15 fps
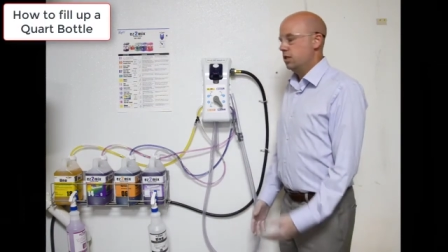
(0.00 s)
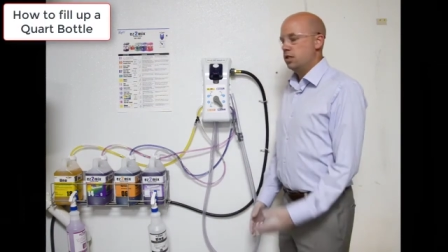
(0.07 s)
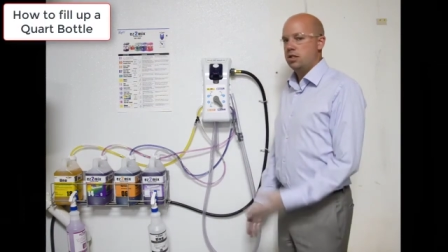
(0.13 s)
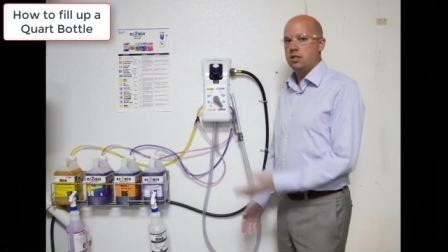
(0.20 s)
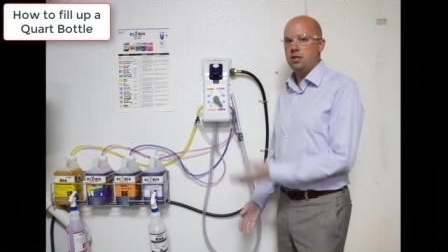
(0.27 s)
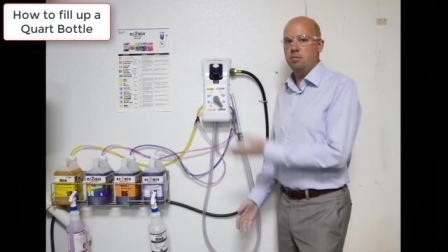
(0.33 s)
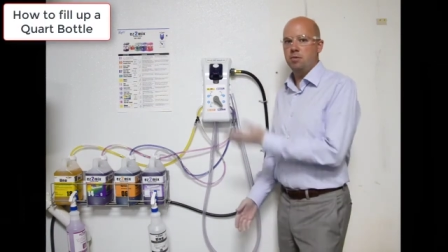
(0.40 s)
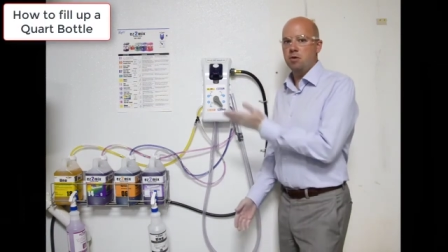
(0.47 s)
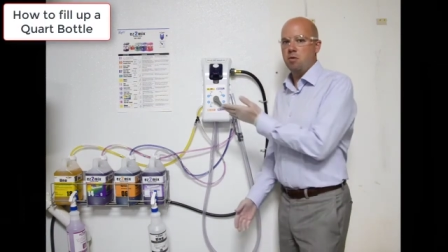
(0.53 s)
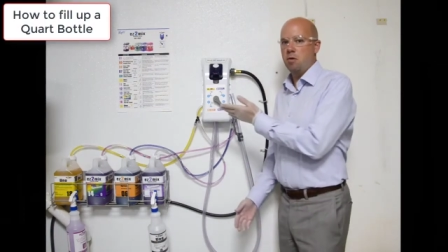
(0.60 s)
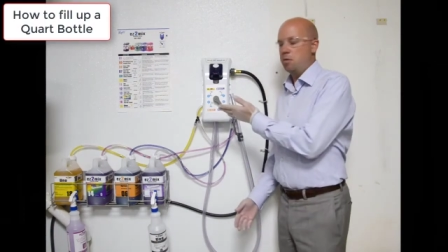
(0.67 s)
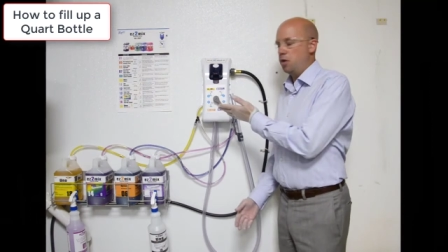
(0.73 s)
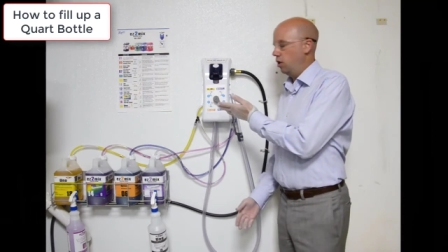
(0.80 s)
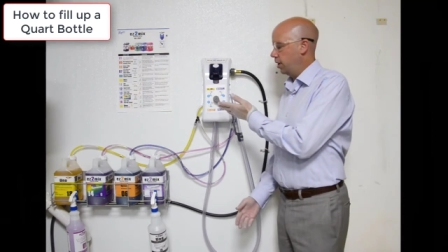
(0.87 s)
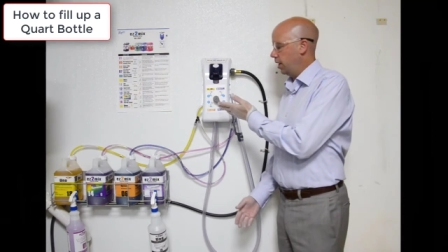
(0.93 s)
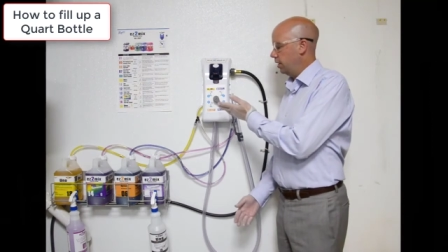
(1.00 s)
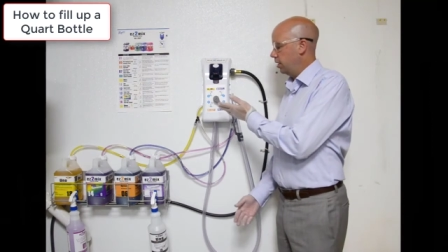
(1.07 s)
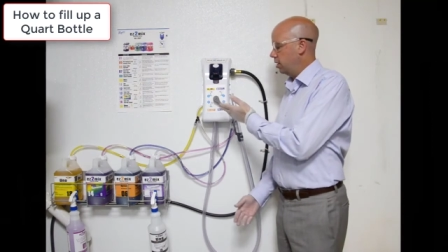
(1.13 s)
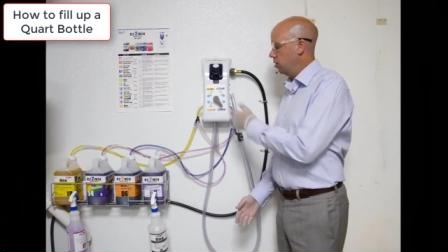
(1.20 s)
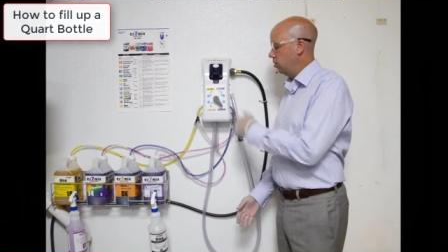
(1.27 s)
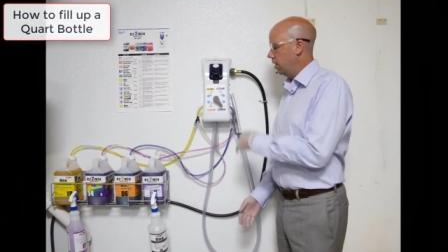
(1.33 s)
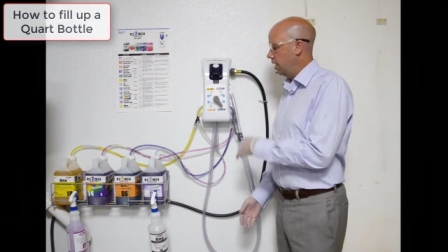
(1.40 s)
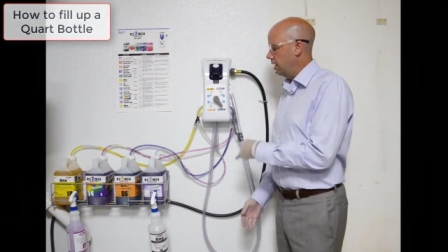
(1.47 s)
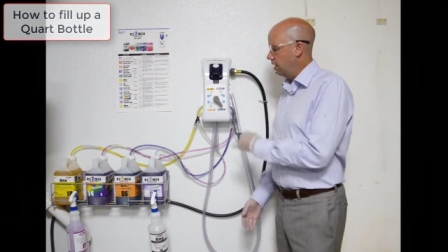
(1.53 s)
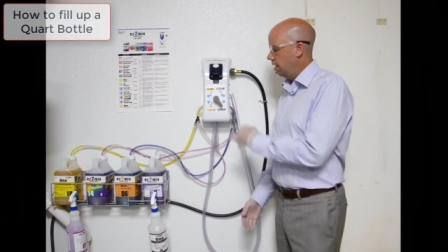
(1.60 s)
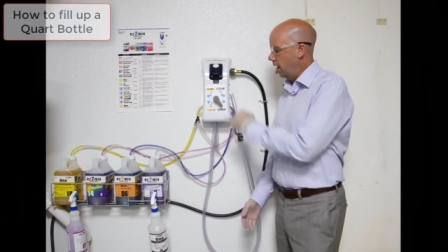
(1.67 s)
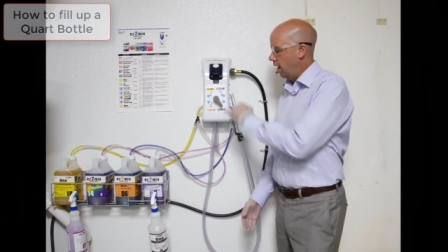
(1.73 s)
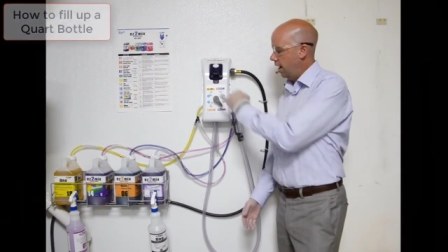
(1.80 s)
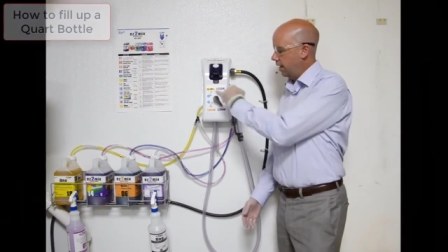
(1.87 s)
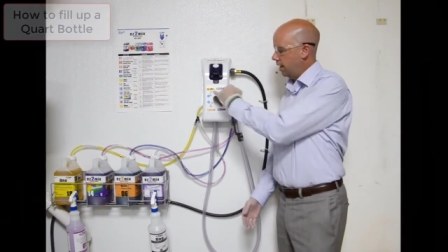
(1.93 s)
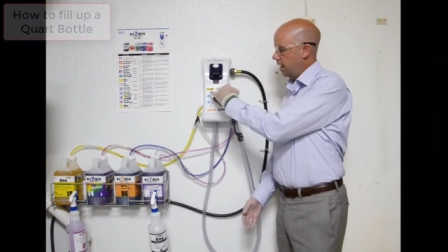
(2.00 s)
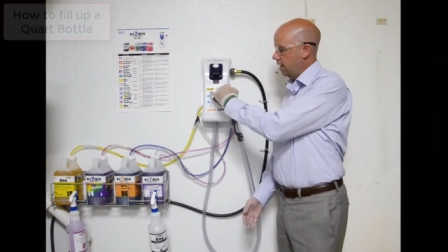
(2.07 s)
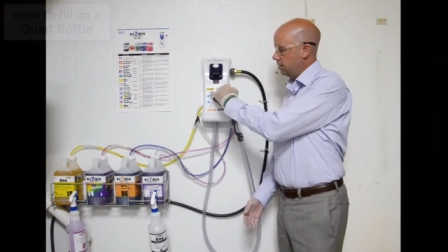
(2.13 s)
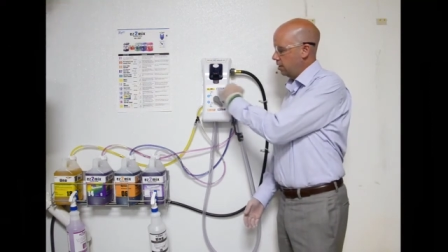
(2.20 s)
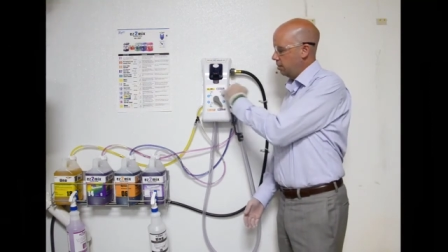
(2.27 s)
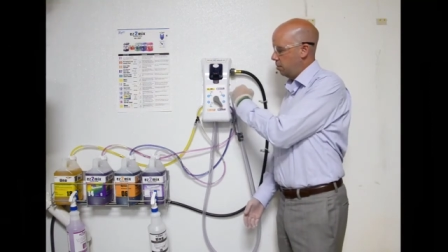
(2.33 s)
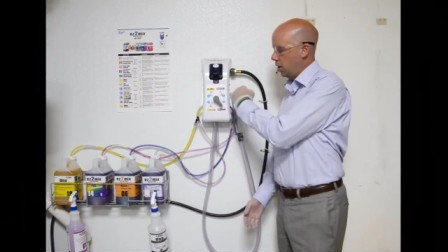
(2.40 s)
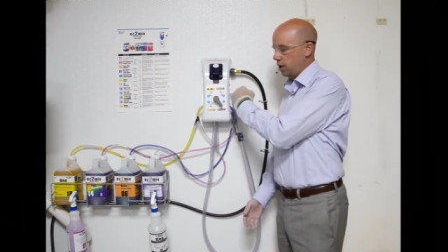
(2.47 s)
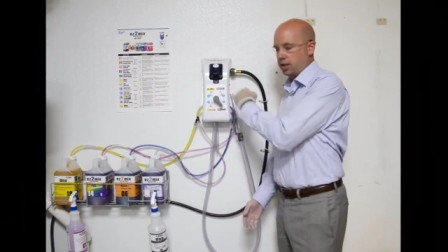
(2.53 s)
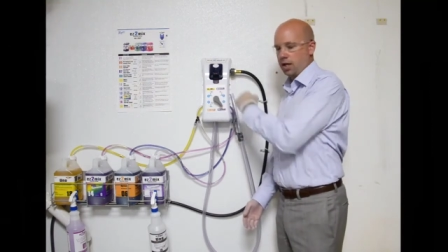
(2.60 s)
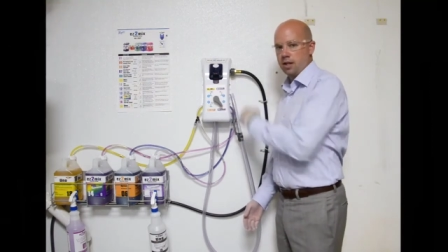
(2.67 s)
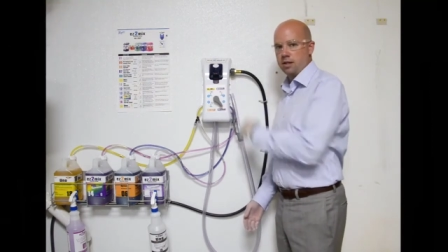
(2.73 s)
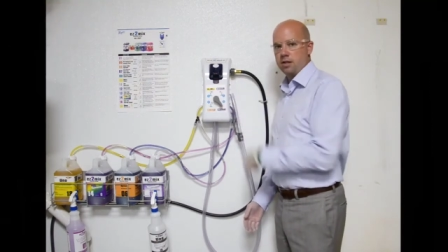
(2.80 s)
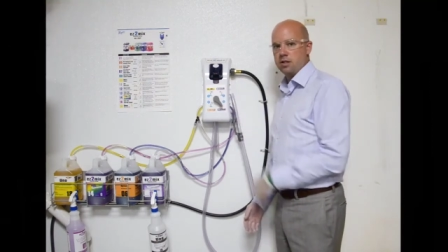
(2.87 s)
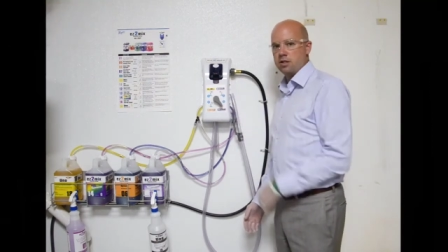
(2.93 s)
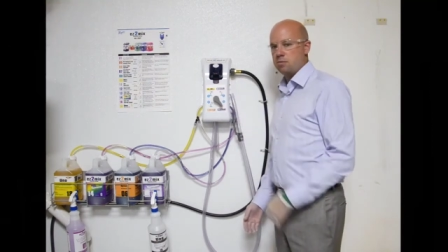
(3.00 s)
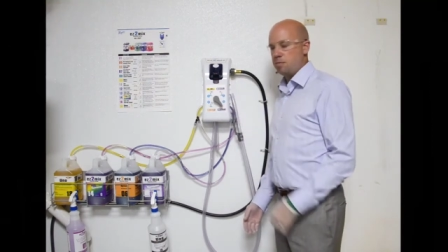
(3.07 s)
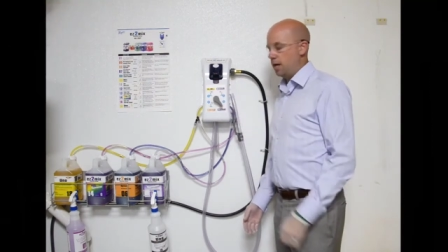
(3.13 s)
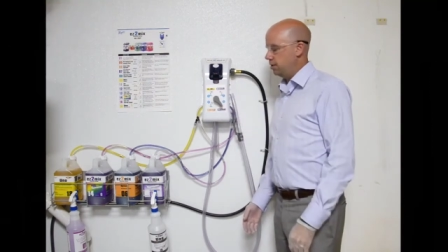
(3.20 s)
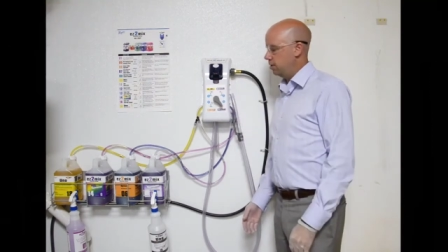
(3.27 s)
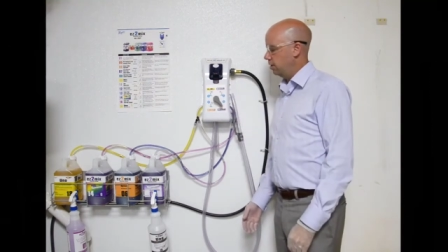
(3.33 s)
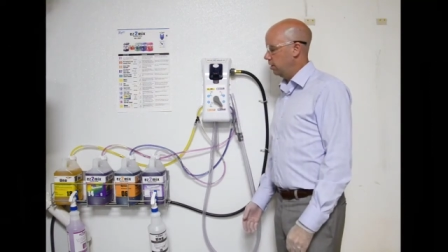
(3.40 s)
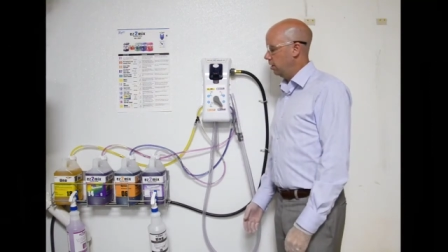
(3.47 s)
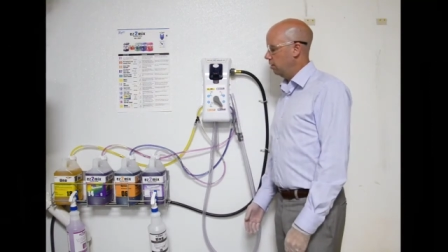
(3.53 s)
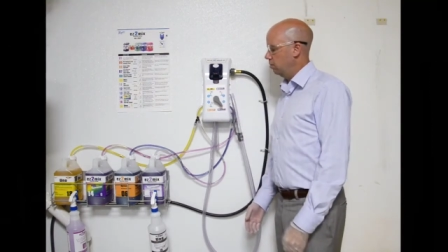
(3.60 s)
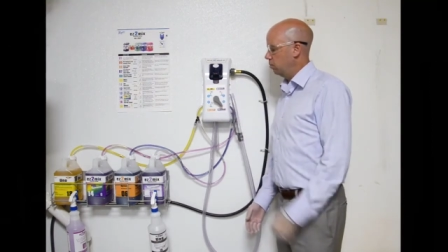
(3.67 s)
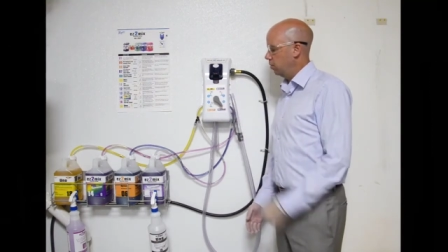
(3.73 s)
Simply, when we look at the unit, icons are marked on the dispenser